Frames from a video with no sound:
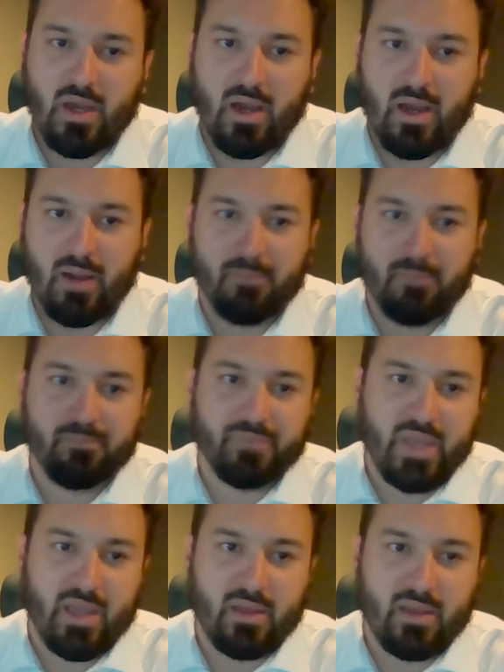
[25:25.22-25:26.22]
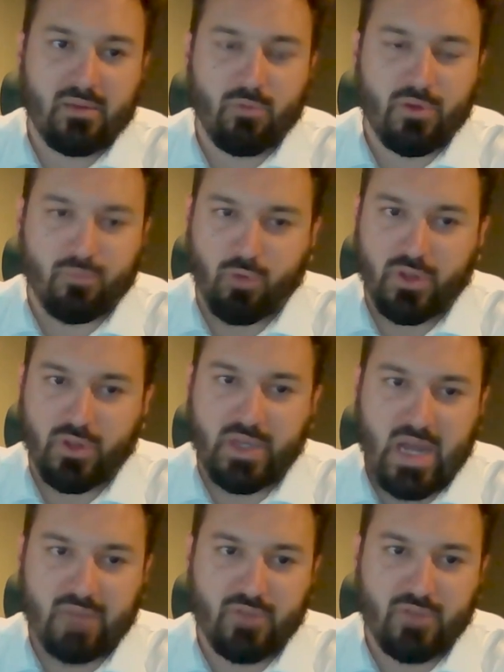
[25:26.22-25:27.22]
And we're really
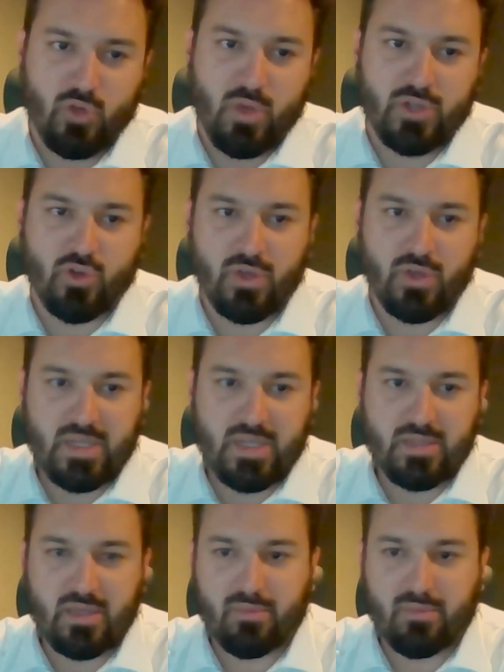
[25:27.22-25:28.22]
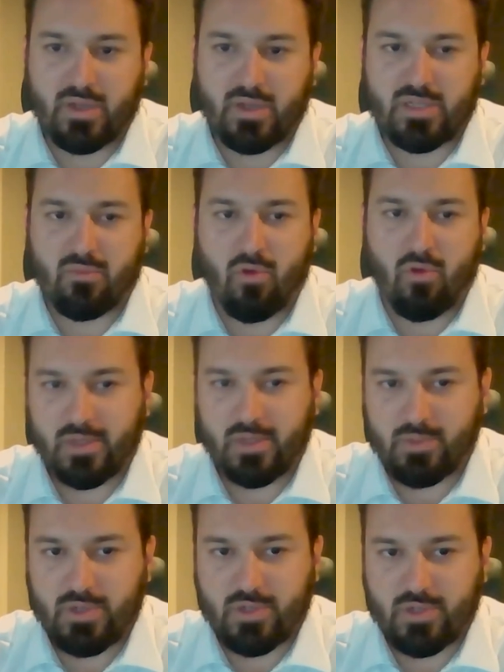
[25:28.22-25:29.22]
kind of new entrants into the Boston
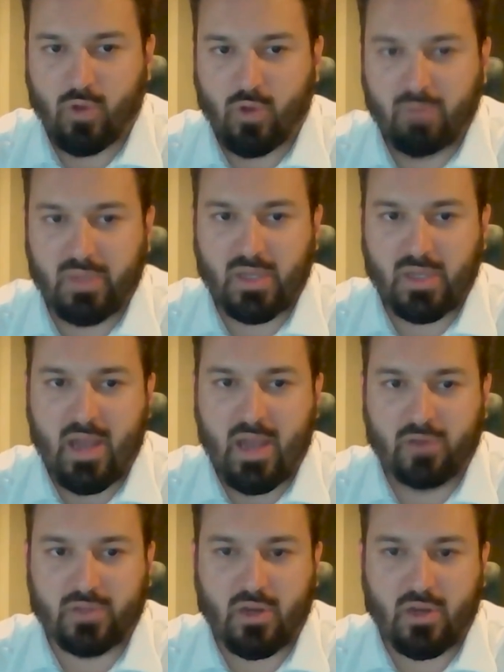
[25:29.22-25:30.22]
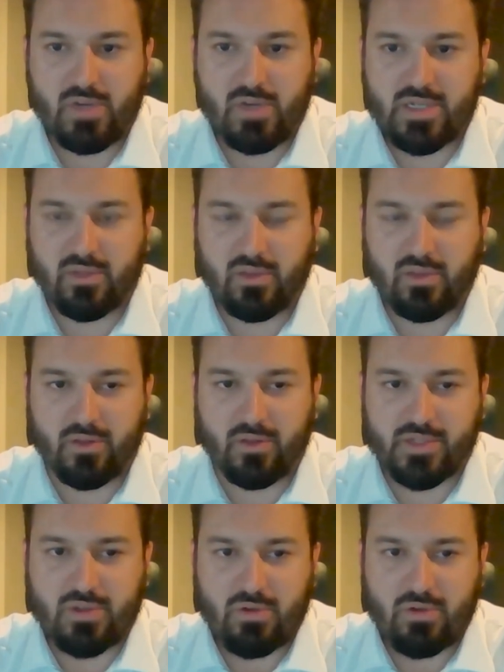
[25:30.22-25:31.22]
markets. We just won a big account there recently
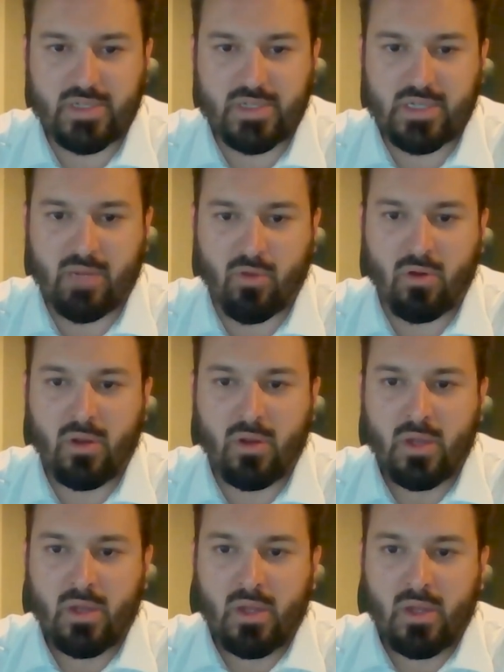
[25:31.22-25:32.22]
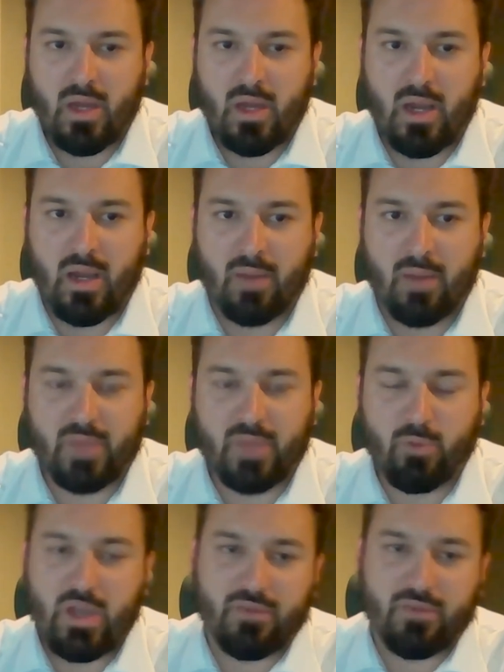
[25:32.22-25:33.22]
that'll start this summer.
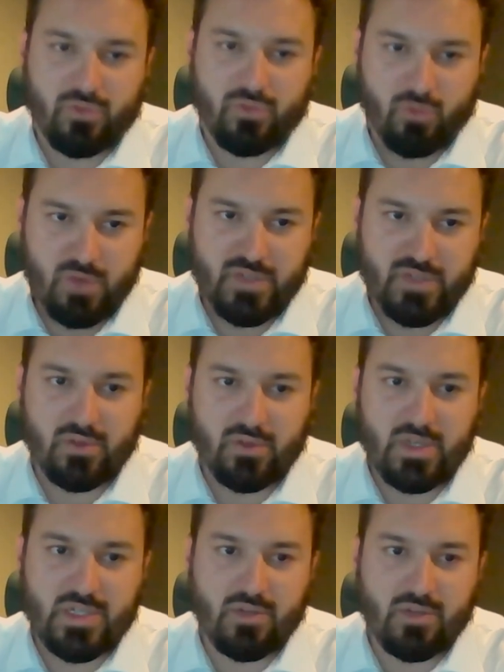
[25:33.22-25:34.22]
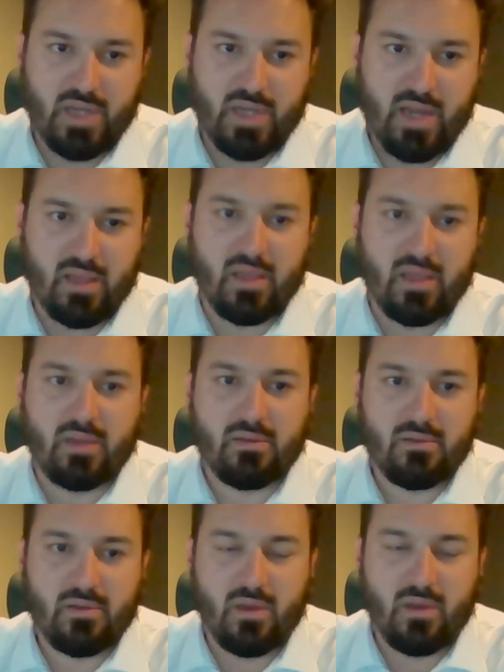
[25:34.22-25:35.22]
And we have 3 facilities. So Connecticut,
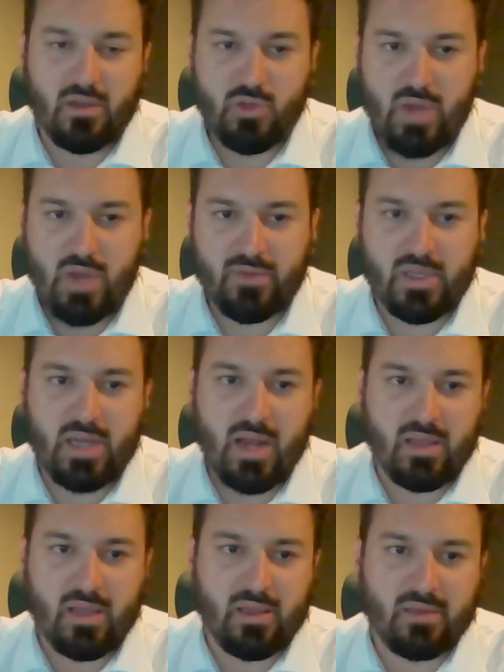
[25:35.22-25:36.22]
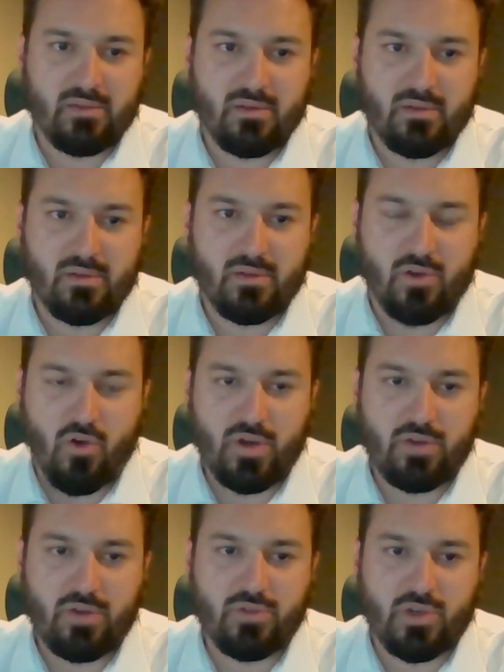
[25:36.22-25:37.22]
New Haven, Connecticut,
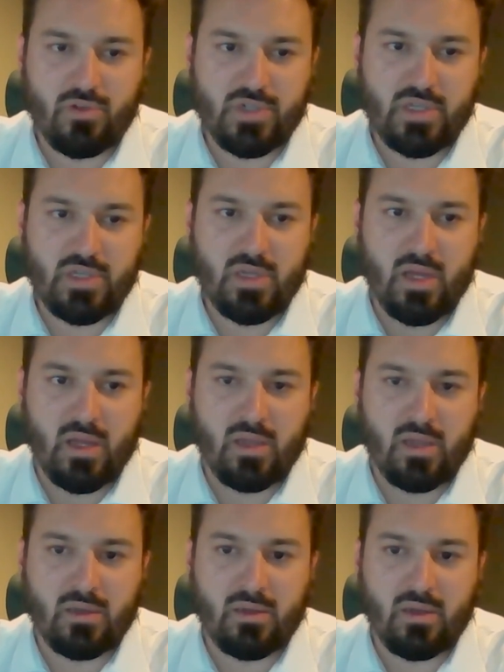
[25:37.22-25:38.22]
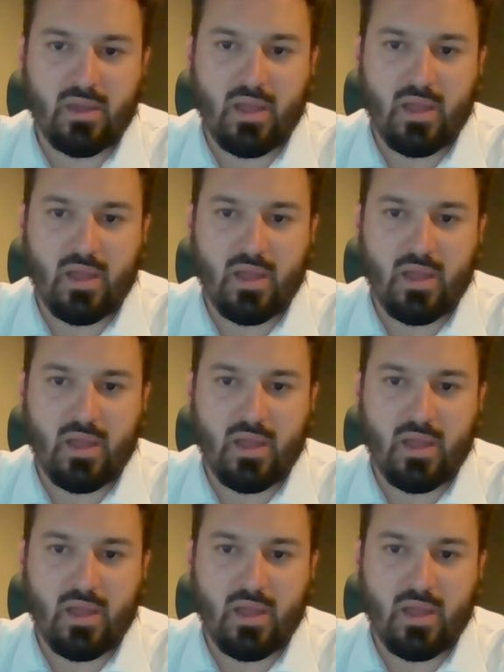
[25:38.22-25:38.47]
Kearney, New Jersey, and